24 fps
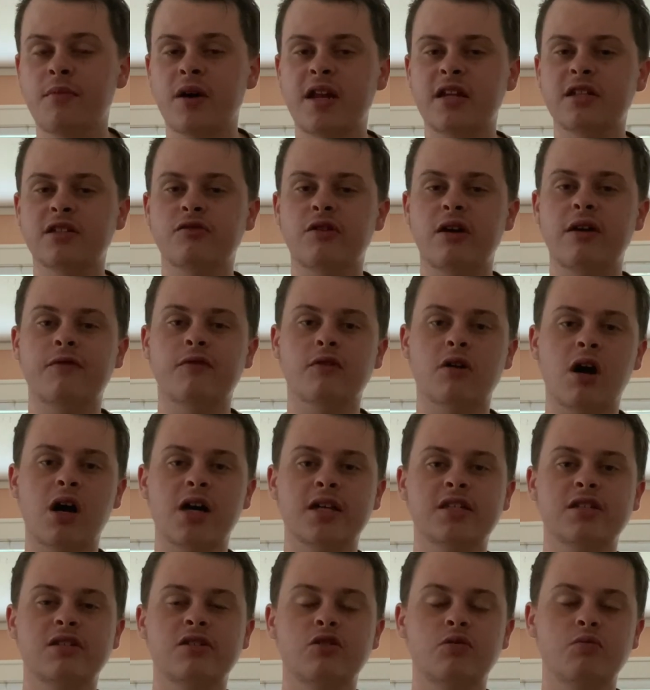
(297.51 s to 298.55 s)
but it's great for
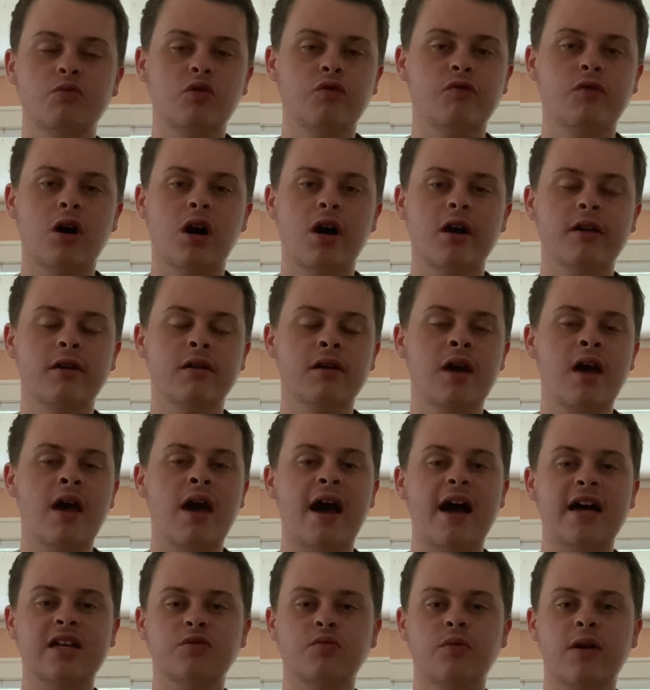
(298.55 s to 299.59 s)
us to move on
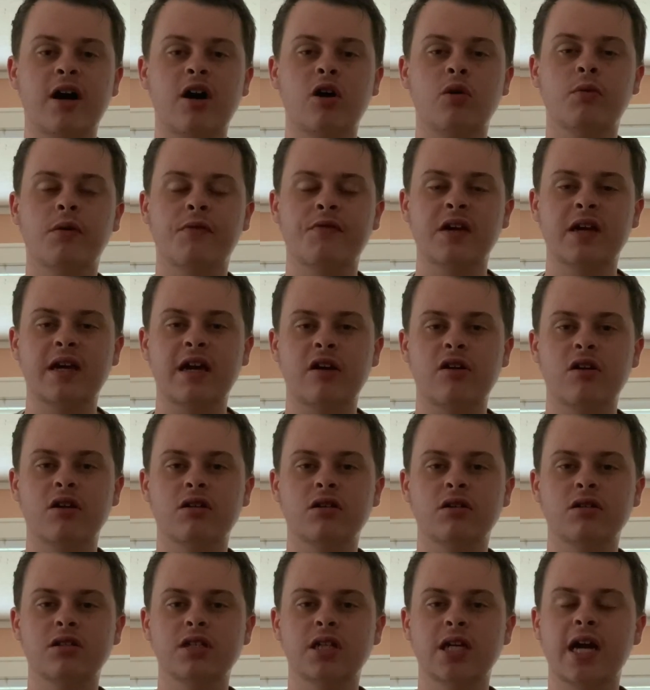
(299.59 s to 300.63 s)
as well with the
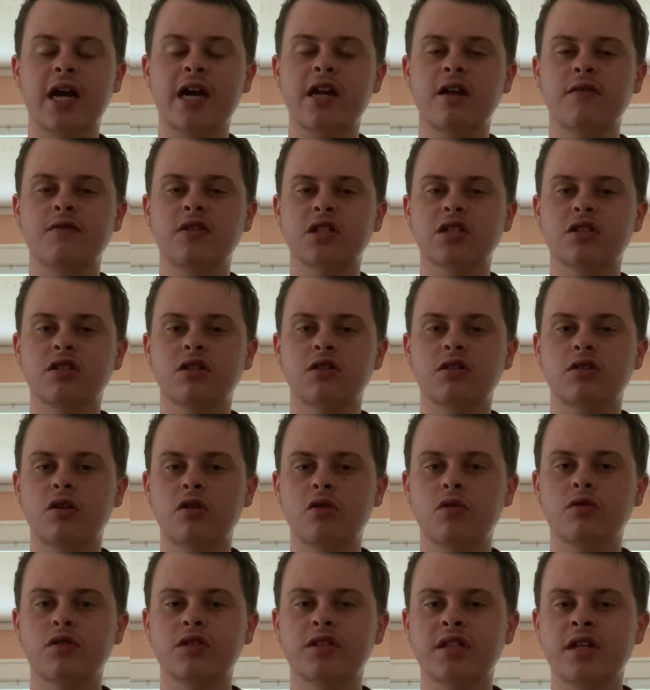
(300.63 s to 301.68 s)
characters and kind of just
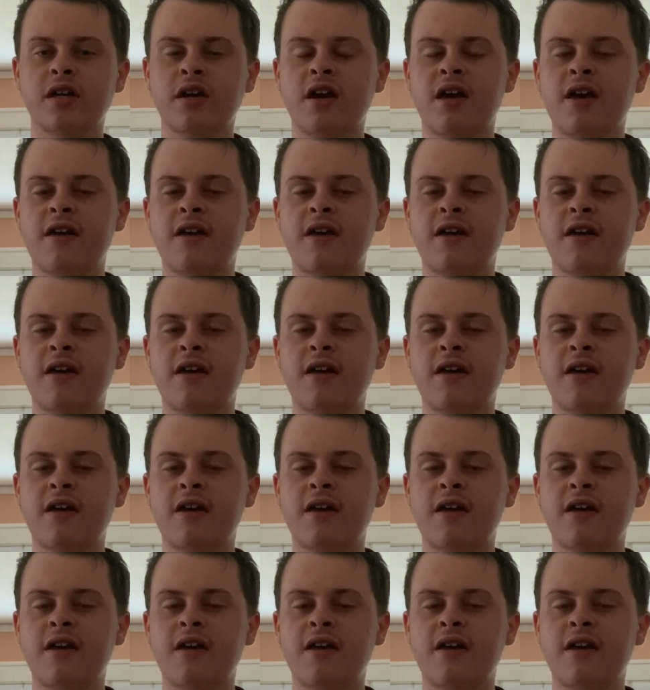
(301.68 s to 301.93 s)
close